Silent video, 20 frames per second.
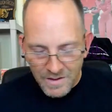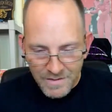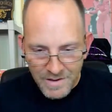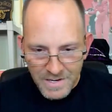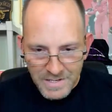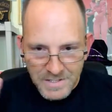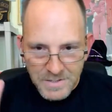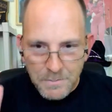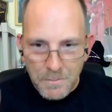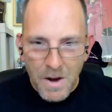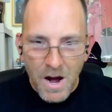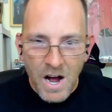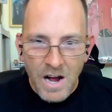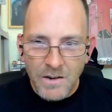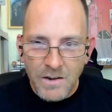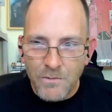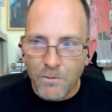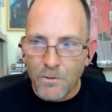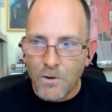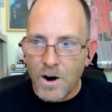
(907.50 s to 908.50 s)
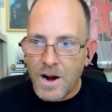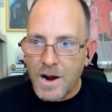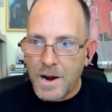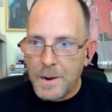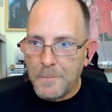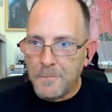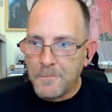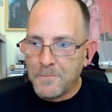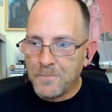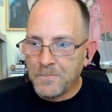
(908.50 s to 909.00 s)
this mind
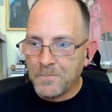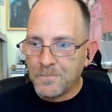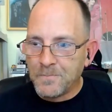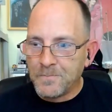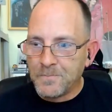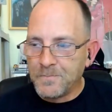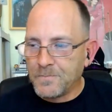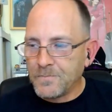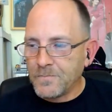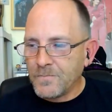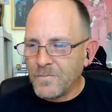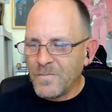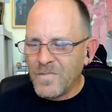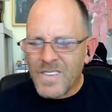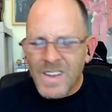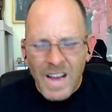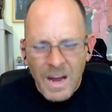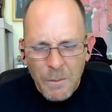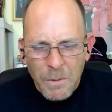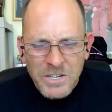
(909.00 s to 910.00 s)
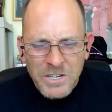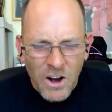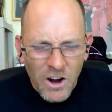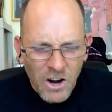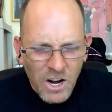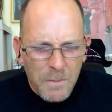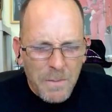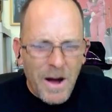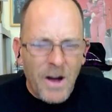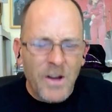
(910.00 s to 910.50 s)
frame, and we're
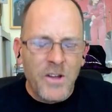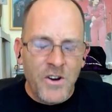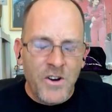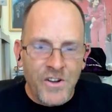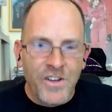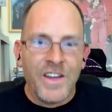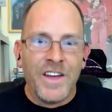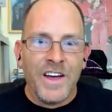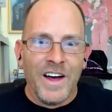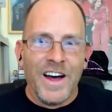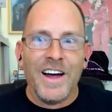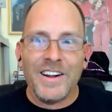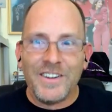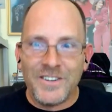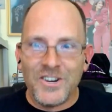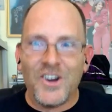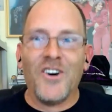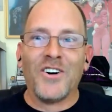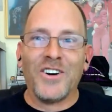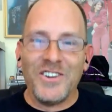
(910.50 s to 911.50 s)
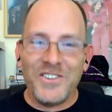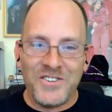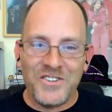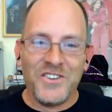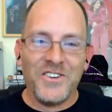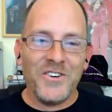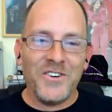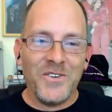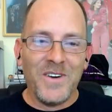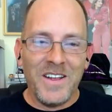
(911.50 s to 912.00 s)
talking about your gut talking to
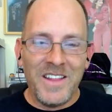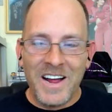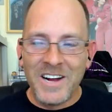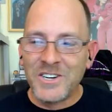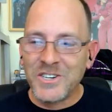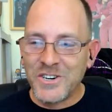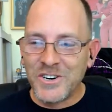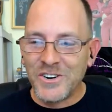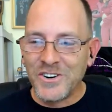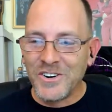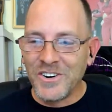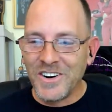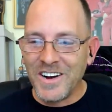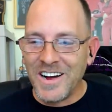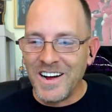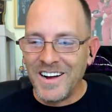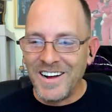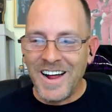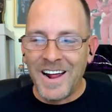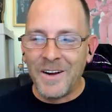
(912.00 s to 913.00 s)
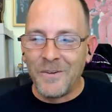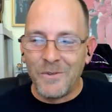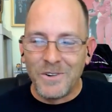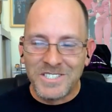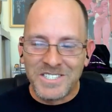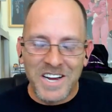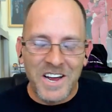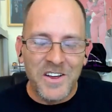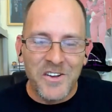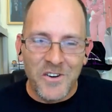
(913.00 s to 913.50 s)
you, and that's your, I don't want to
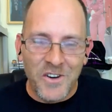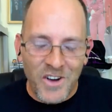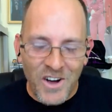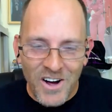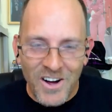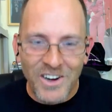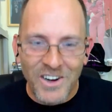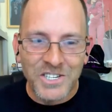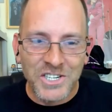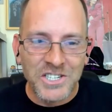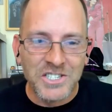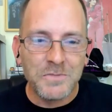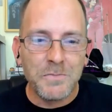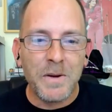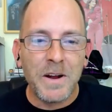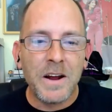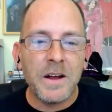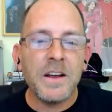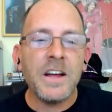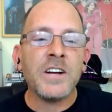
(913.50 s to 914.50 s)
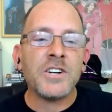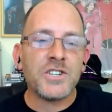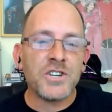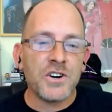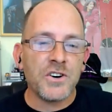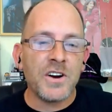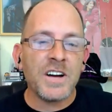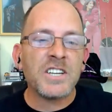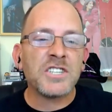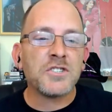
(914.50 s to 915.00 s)
say your conscious, but it's
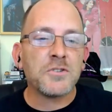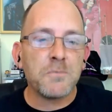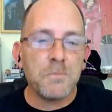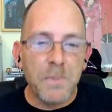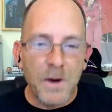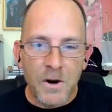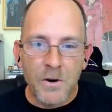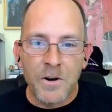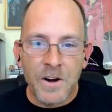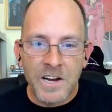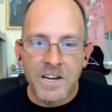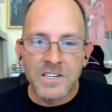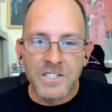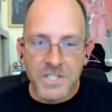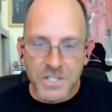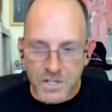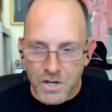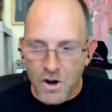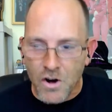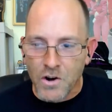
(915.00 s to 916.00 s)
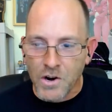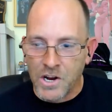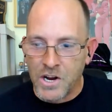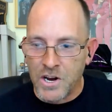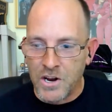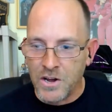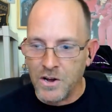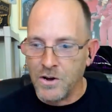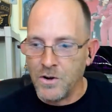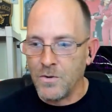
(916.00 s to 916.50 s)
your experience talking
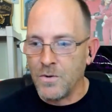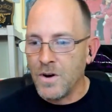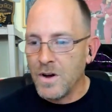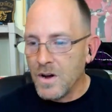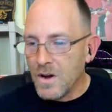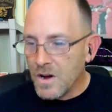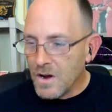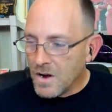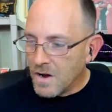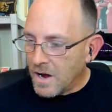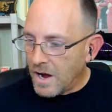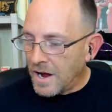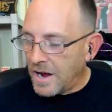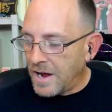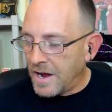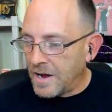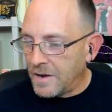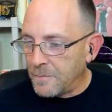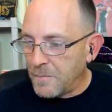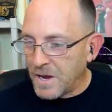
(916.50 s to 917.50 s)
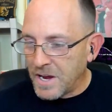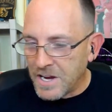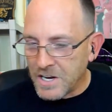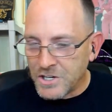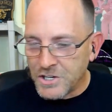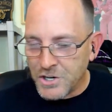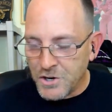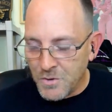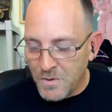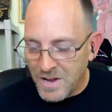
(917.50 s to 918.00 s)
to you. And
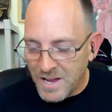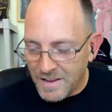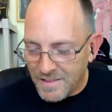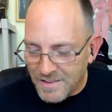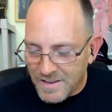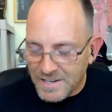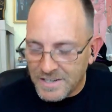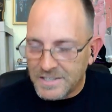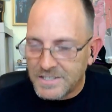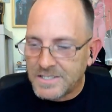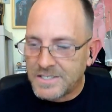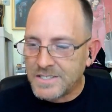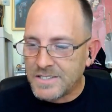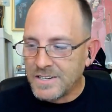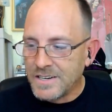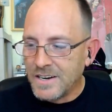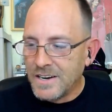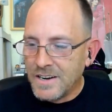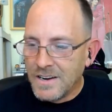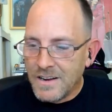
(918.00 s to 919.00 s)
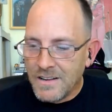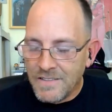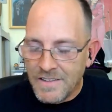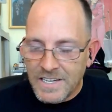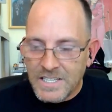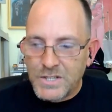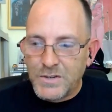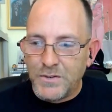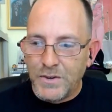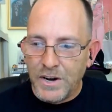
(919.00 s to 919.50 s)
because you get
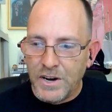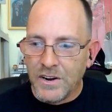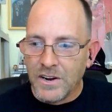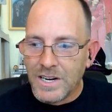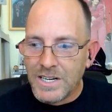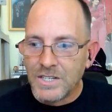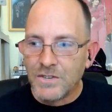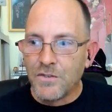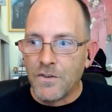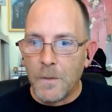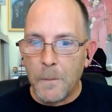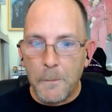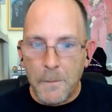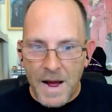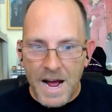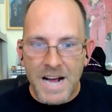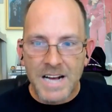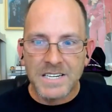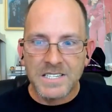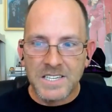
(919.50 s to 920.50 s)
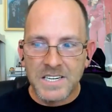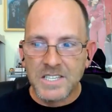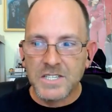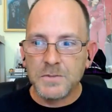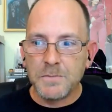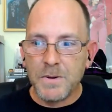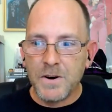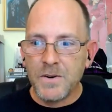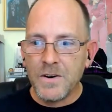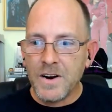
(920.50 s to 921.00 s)
these feelings from past
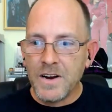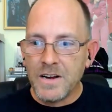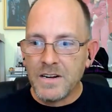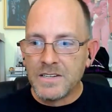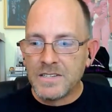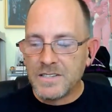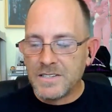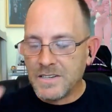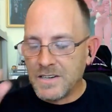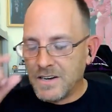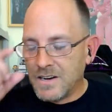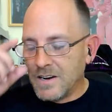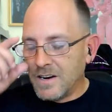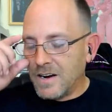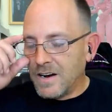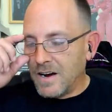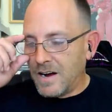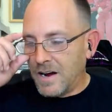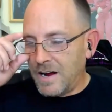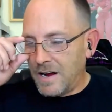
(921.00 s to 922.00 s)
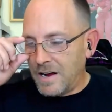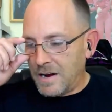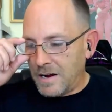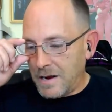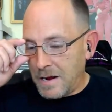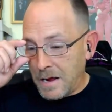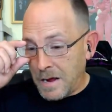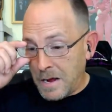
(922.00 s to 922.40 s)
experience, and